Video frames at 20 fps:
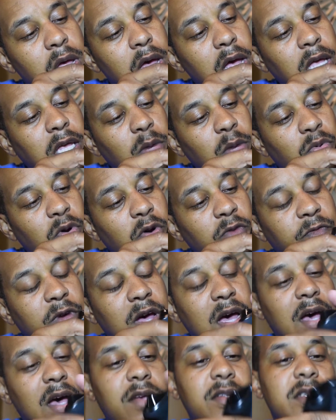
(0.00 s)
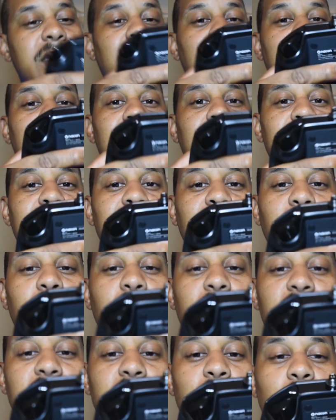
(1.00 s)
and your profiles. And I think you
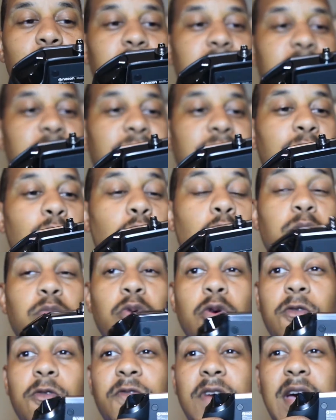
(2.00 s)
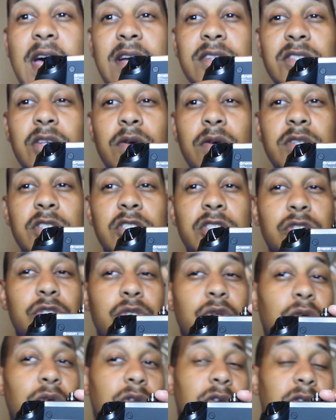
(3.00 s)
could store up to 4 profiles on this
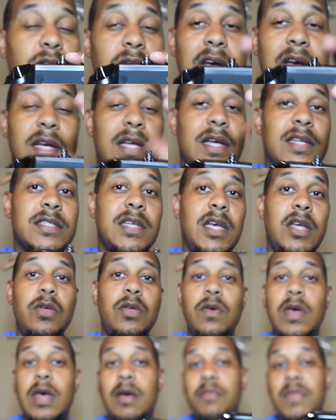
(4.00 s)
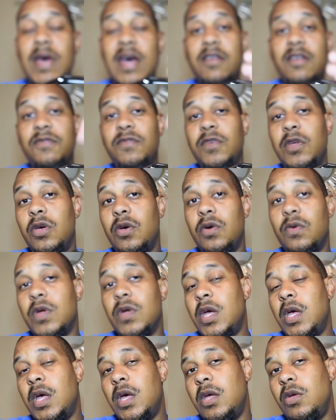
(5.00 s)
controller. Like I said, you have Battlefield,
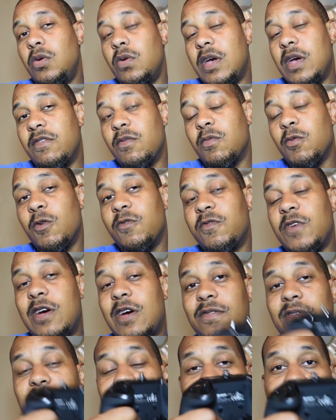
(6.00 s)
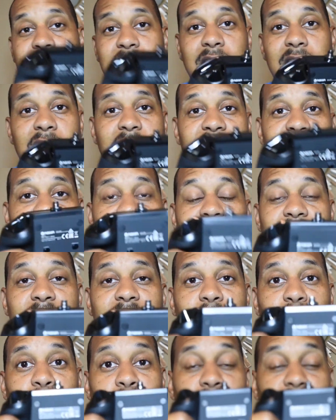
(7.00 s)
you can have a profile for Destiny, you can have
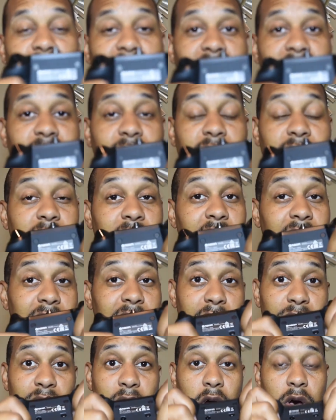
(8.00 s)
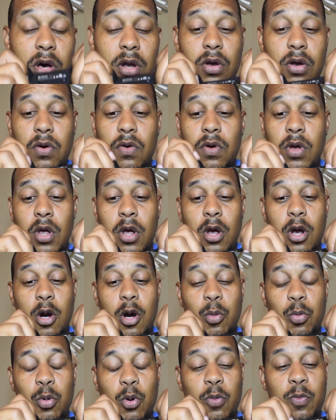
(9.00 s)
a profile for Grand Theft Auto,
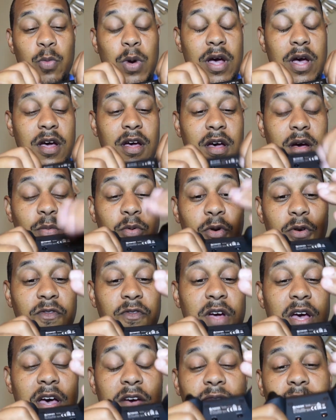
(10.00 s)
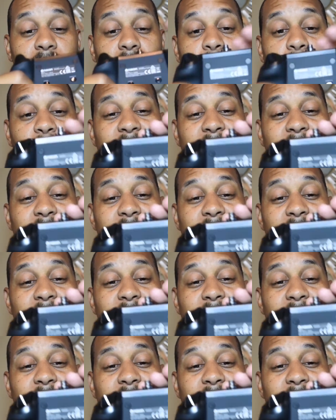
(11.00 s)
or a profile for